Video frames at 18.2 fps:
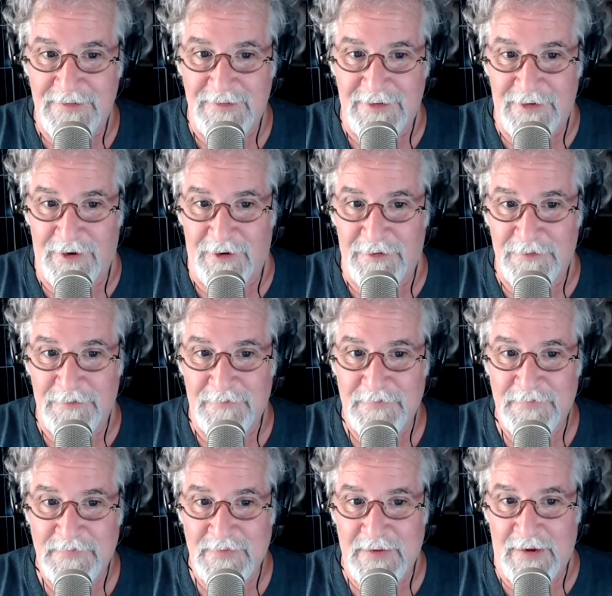I
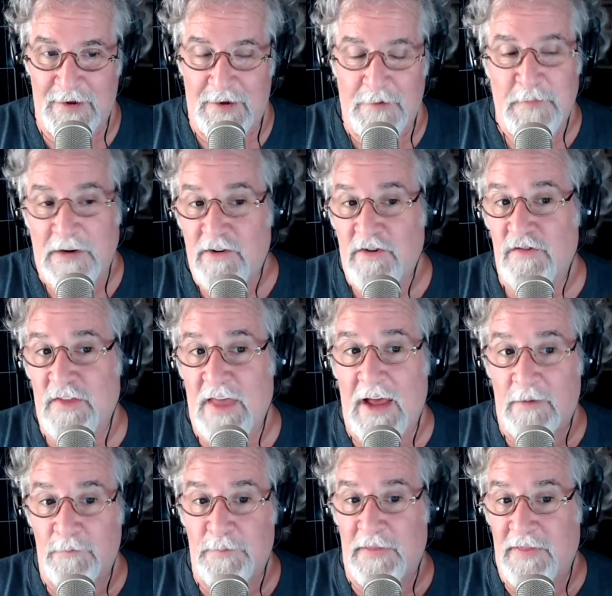mean, just
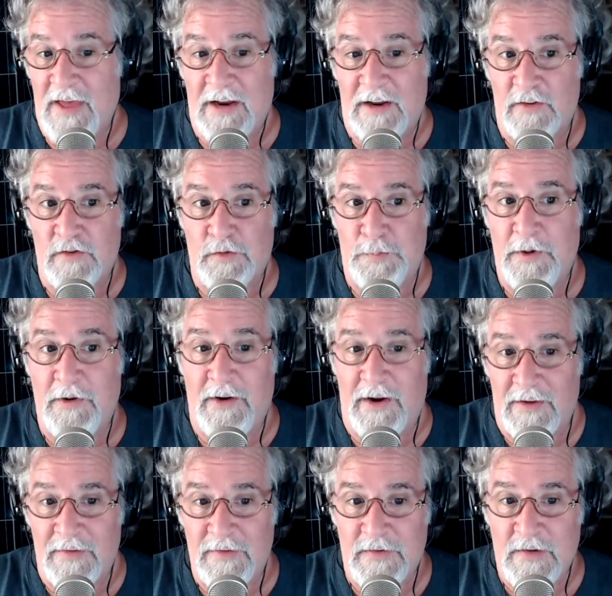that
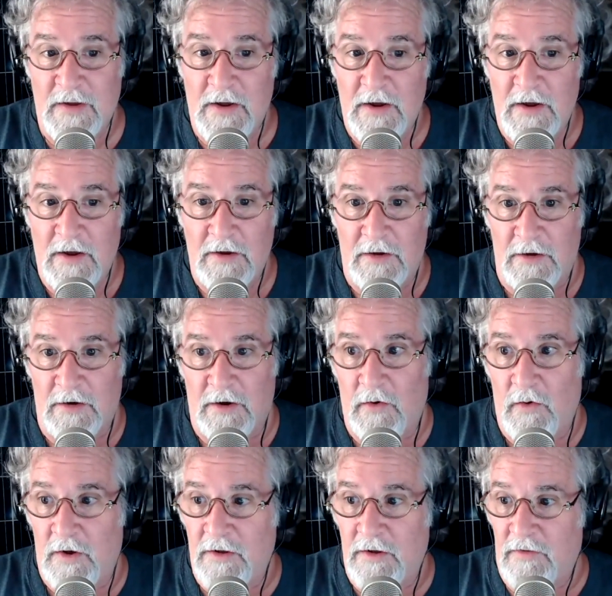experience,
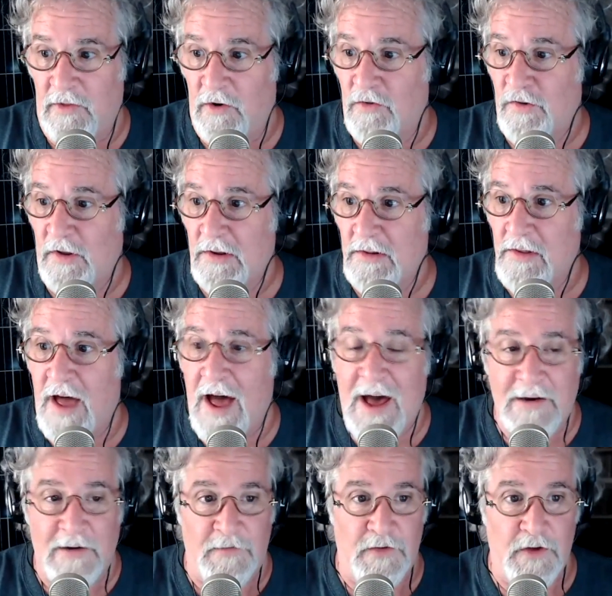there's a
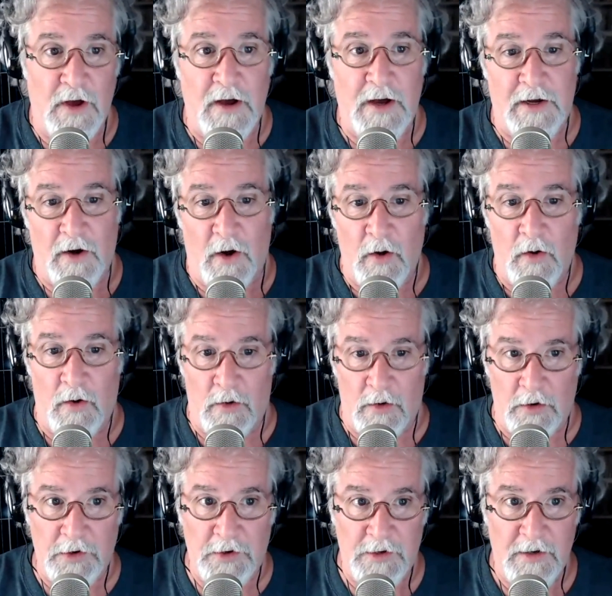lot of young and
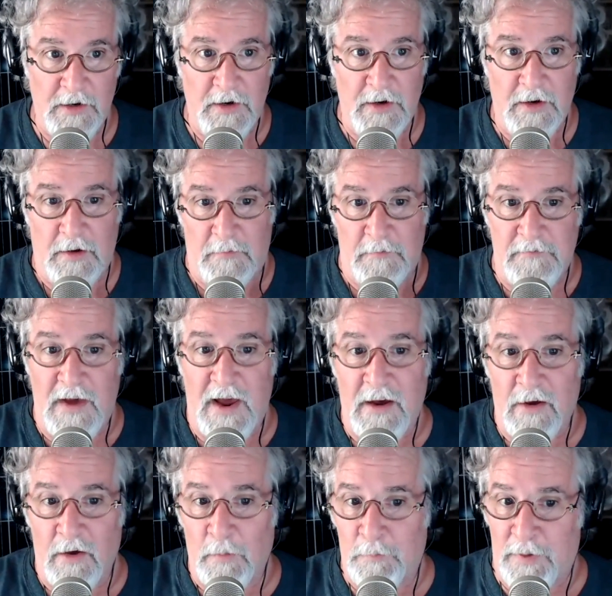old,
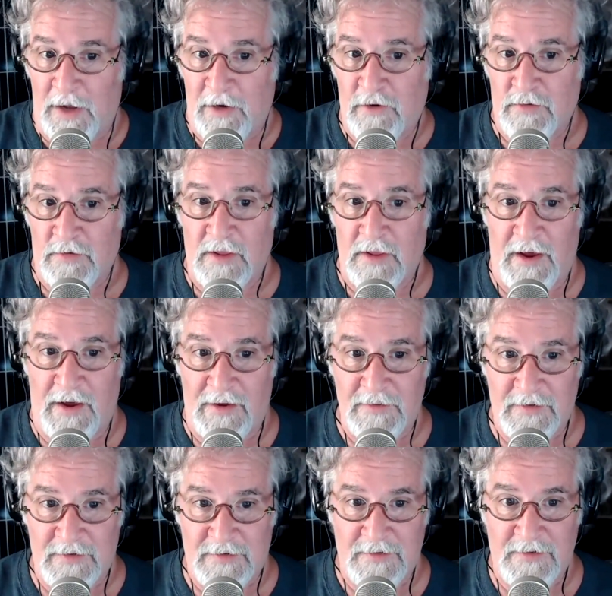male petrol
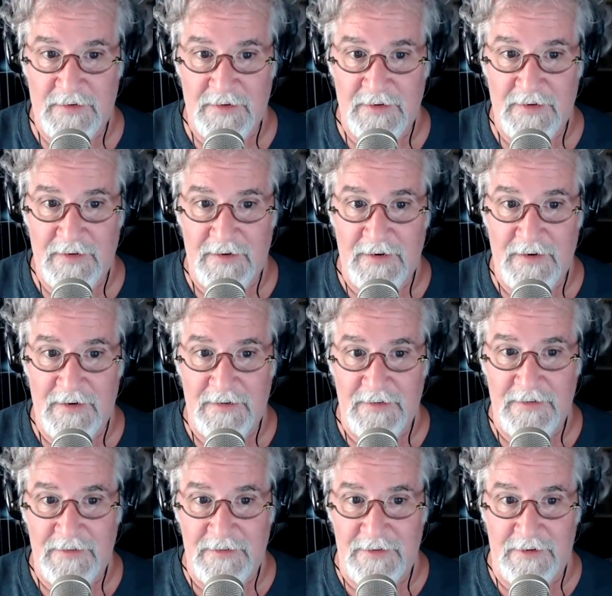heads,
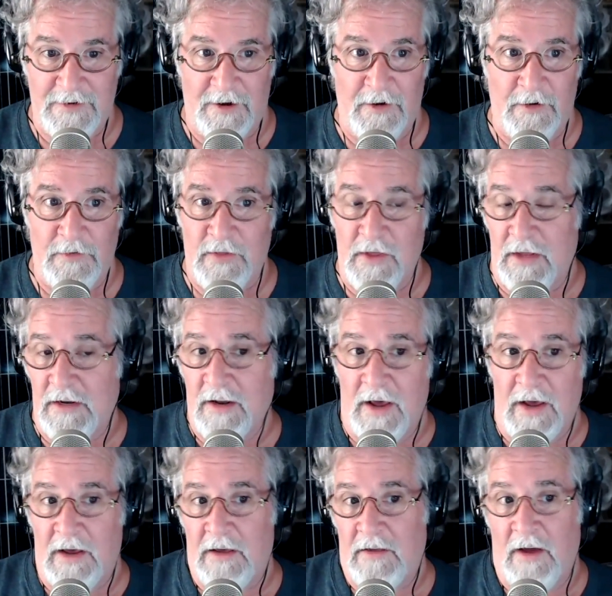you know, that
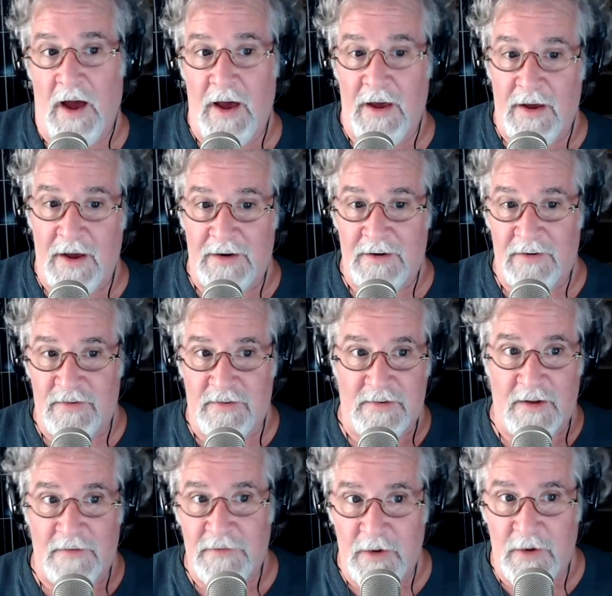like, I got a
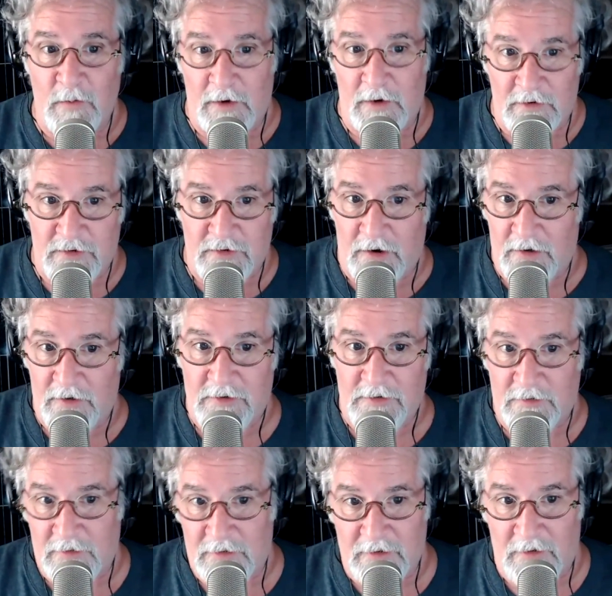71
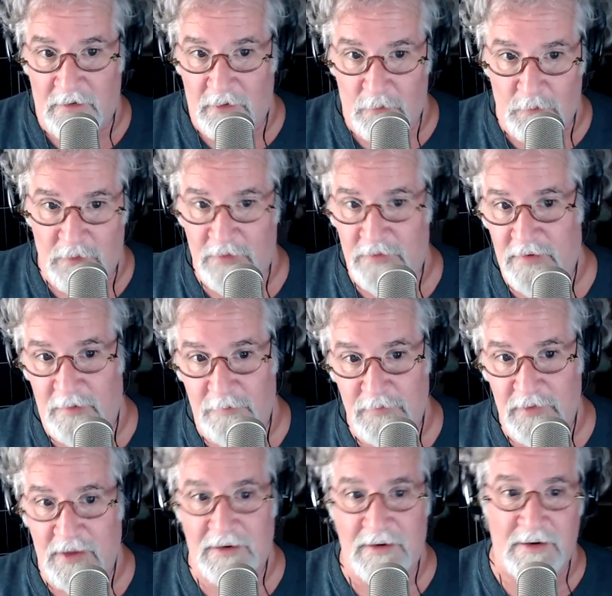Charger at home or
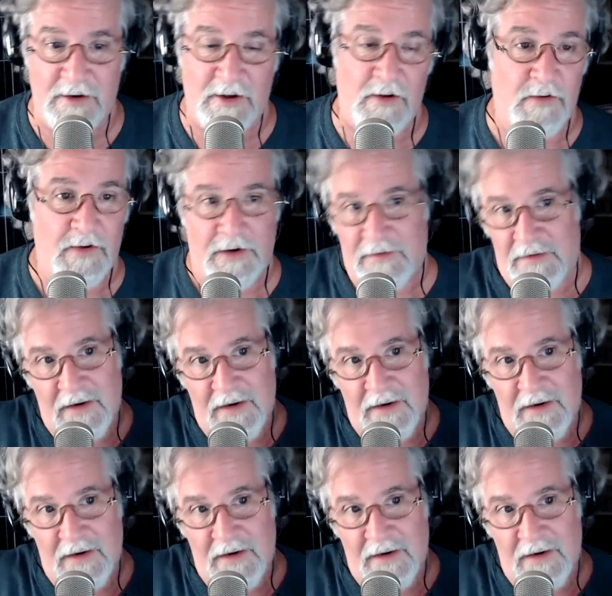something, you know, and